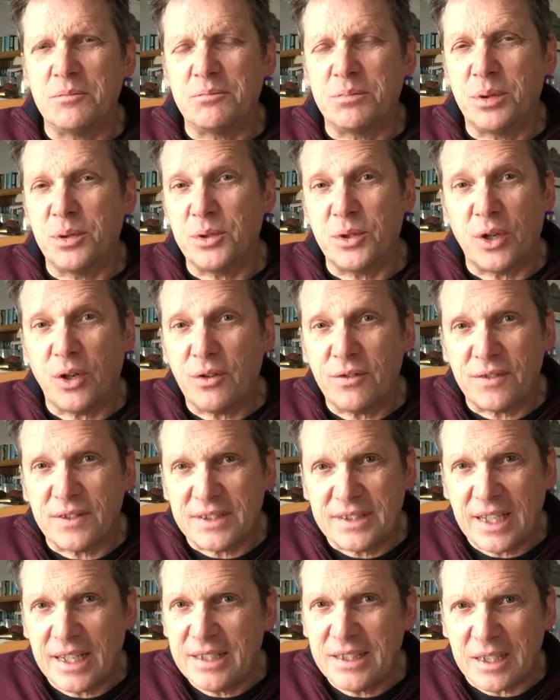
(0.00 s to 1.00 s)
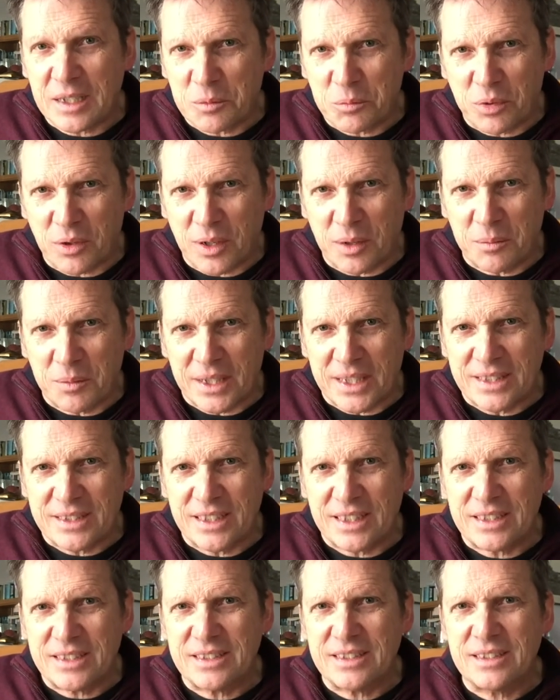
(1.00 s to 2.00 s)
put off attending prayer
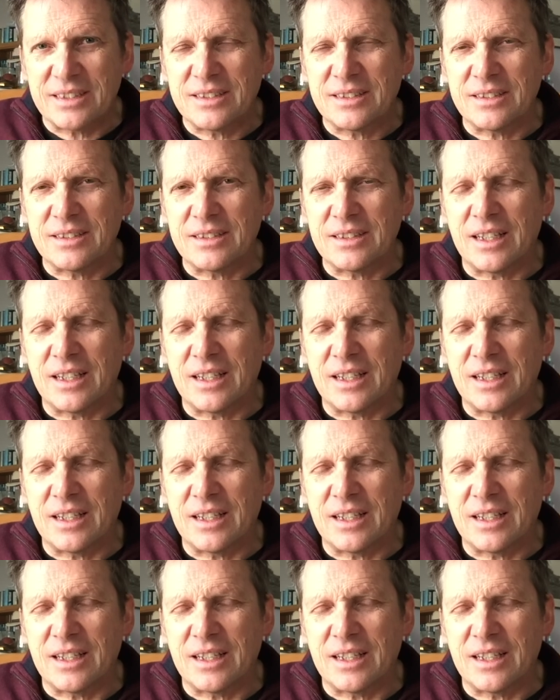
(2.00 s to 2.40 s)
meetings,